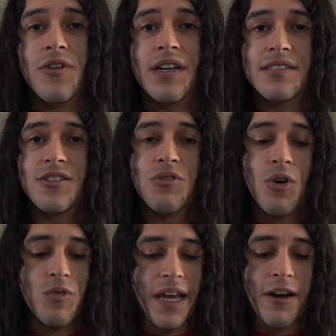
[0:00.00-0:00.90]
And as you
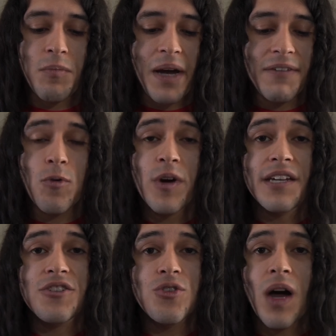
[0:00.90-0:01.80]
go down, my
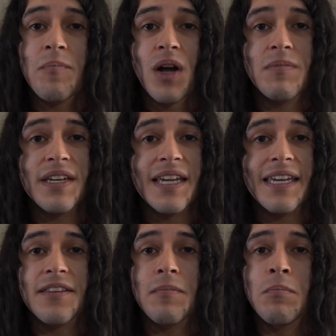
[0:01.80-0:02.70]
482, I'm probably going to
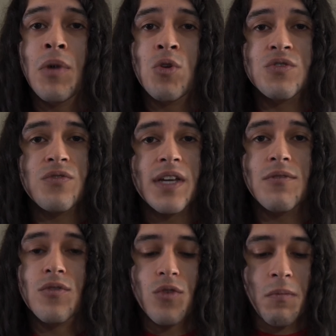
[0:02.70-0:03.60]
get the most
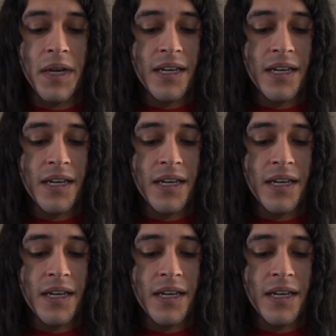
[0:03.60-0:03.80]
flavor from it.